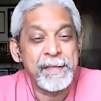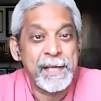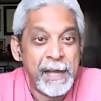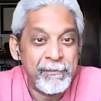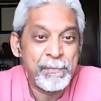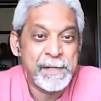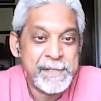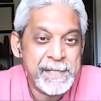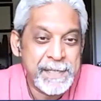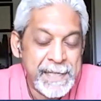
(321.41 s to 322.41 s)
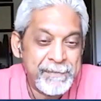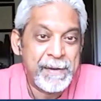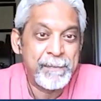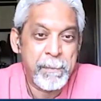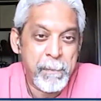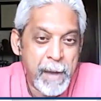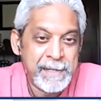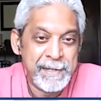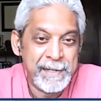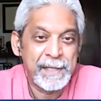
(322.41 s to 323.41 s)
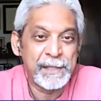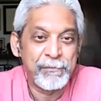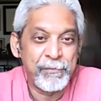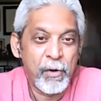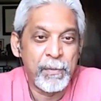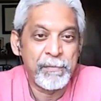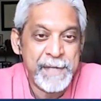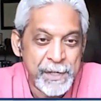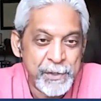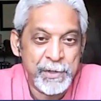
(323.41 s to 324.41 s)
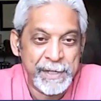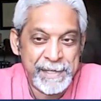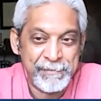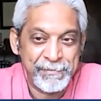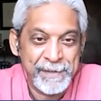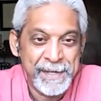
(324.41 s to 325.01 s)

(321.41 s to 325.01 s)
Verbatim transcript: the government didn't give him the money in the form of debt relief.